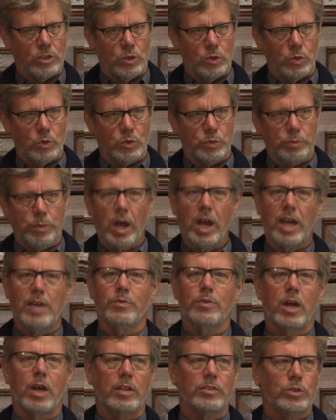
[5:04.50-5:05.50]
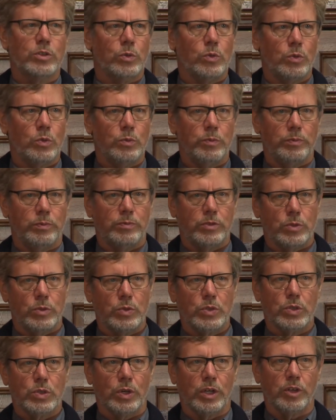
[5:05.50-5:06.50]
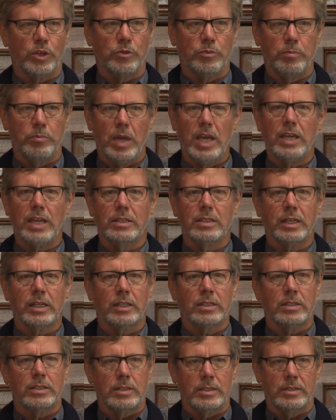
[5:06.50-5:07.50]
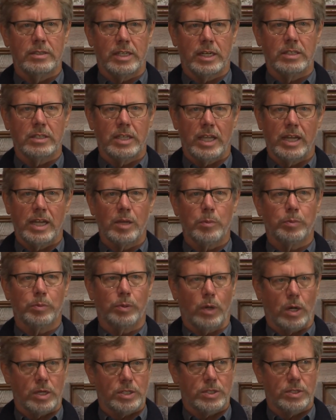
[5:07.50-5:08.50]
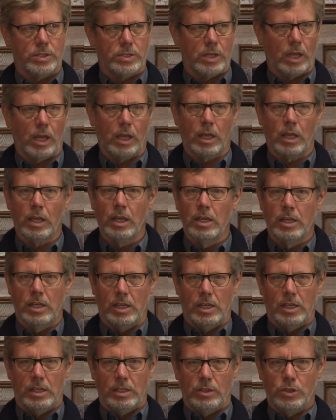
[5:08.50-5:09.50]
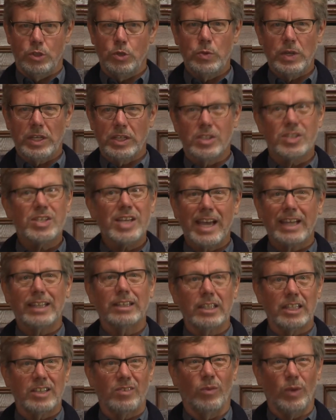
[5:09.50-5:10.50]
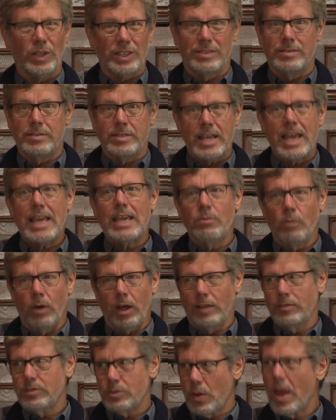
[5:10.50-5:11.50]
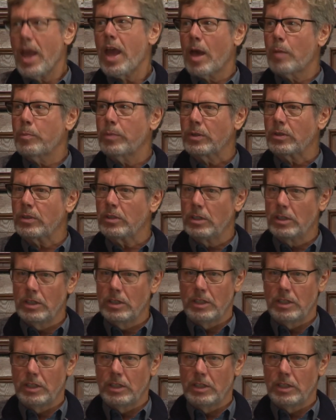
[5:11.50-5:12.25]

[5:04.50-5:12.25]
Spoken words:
use Python to sort of make their data processing do exactly what they want to happen.